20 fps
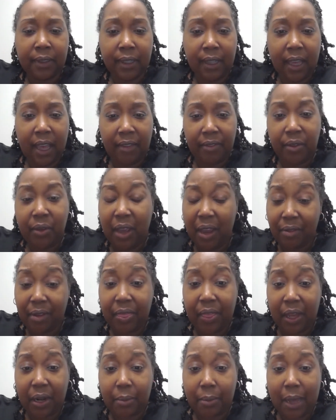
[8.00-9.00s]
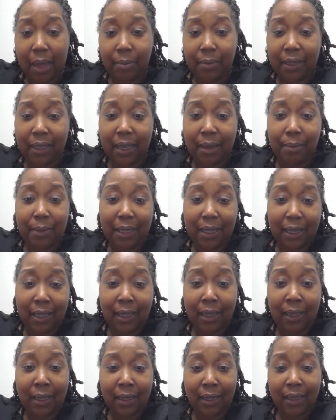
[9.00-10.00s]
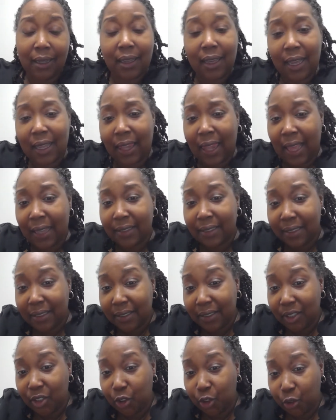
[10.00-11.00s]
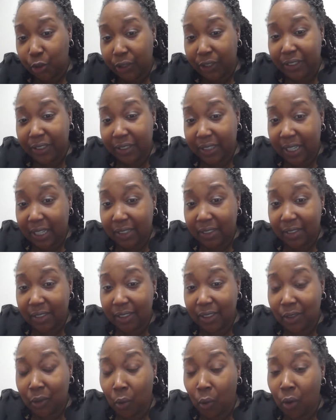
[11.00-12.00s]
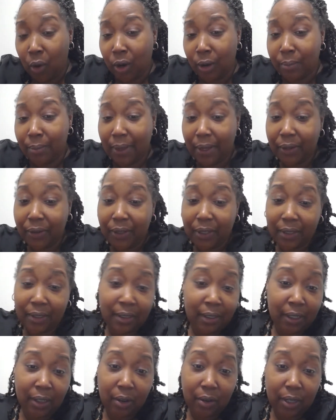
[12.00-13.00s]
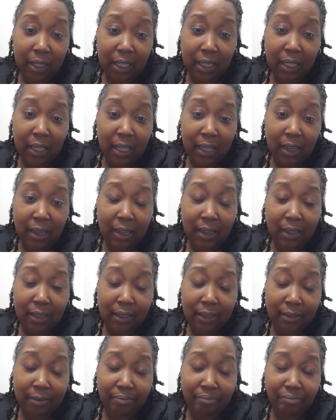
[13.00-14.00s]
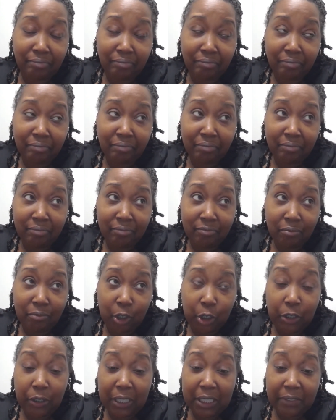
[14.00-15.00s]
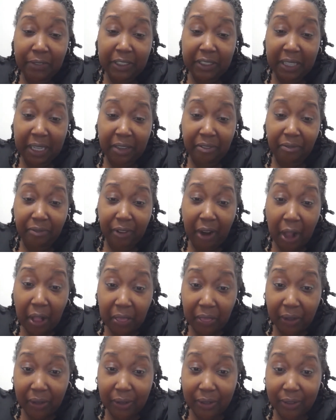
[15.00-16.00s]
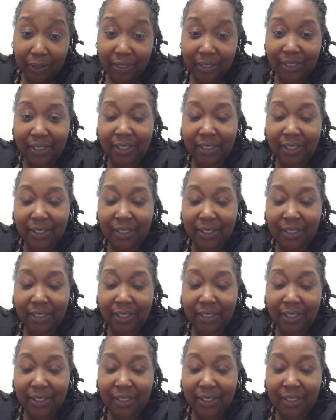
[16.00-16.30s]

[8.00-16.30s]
have you ever thought about becoming a licensed insurance agent, or better, or you can even take it further